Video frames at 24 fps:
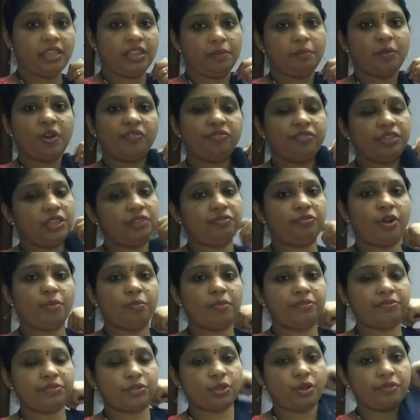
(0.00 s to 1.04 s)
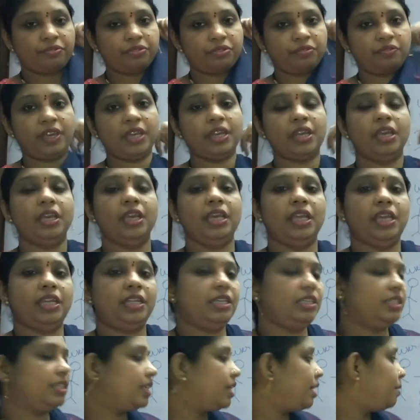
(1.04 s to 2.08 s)
the form of software. It
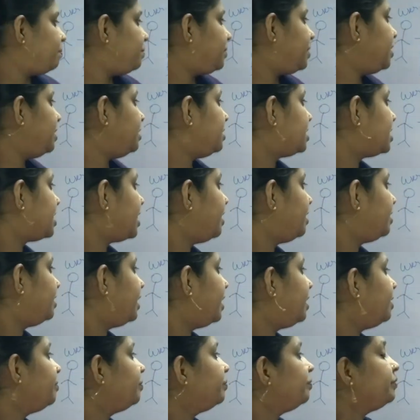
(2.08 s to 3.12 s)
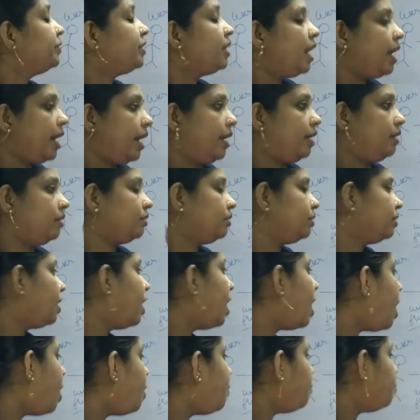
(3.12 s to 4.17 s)
is kept inside that. And
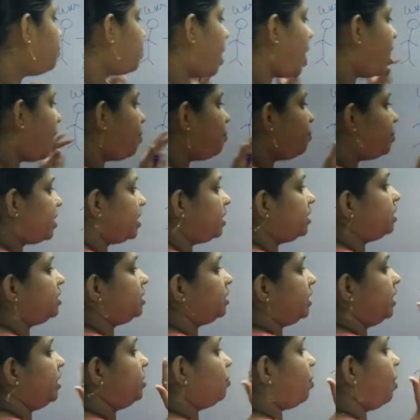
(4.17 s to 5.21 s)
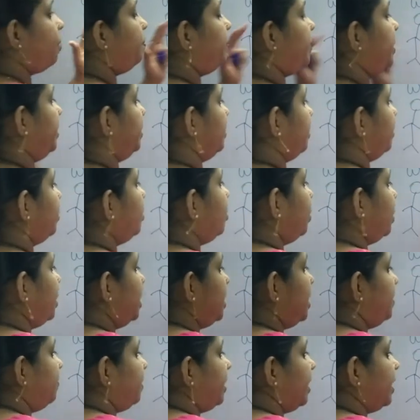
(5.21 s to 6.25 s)
how does it operate?
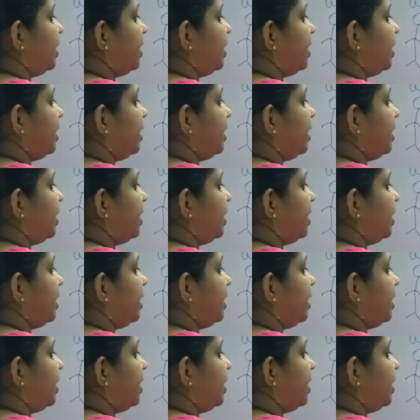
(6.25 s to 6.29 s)
He will